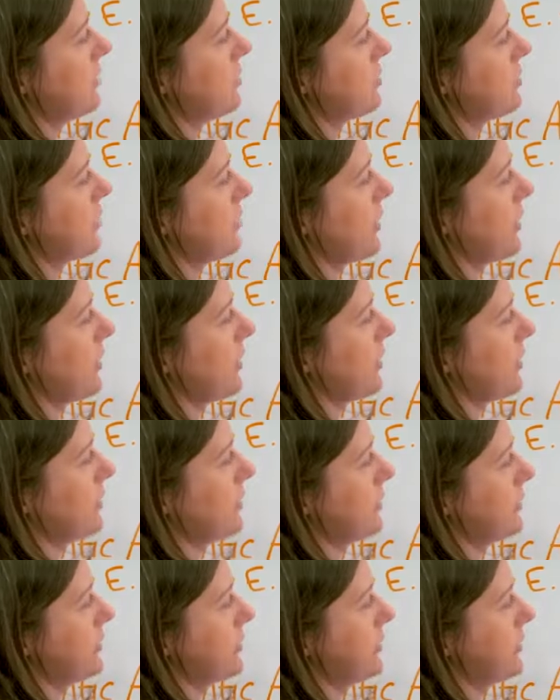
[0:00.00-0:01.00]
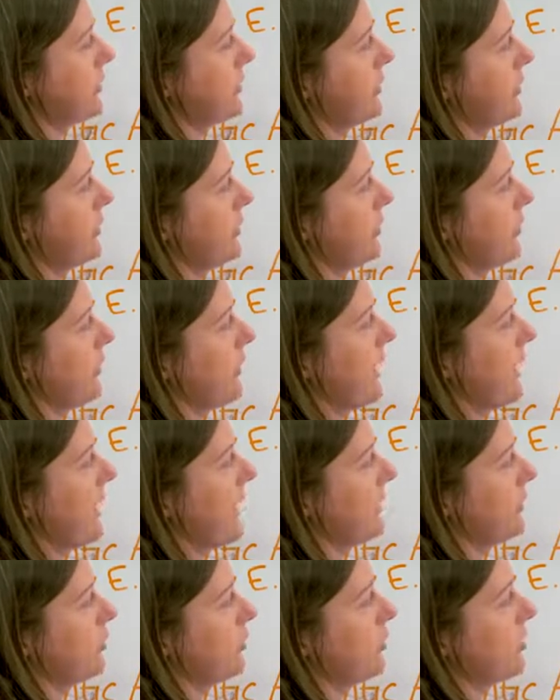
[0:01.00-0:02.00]
shows
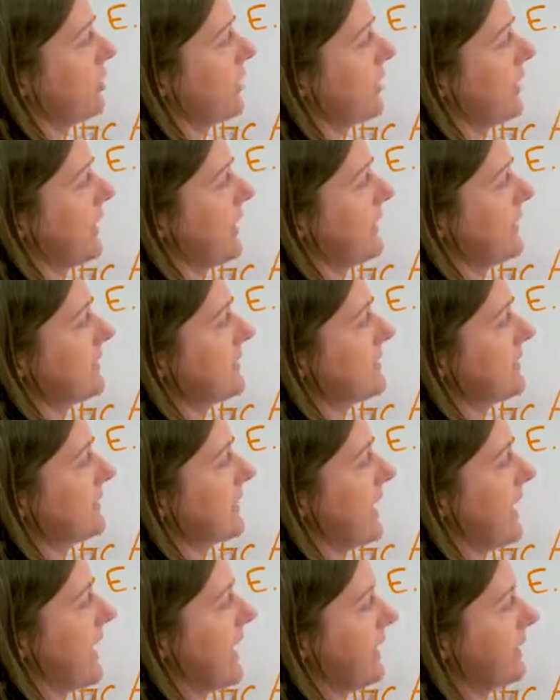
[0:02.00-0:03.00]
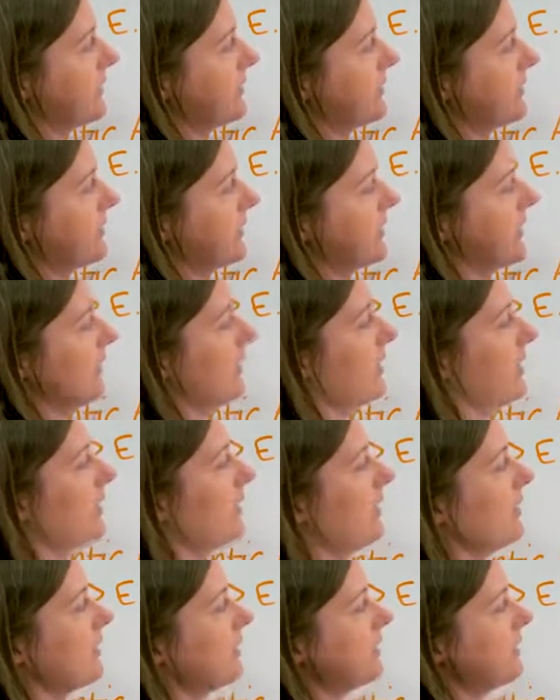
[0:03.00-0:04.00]
where Northern Ireland ends.
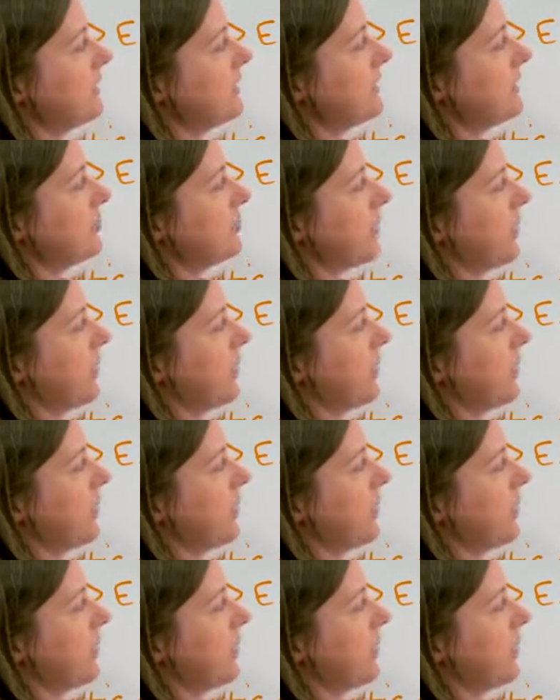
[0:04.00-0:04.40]
This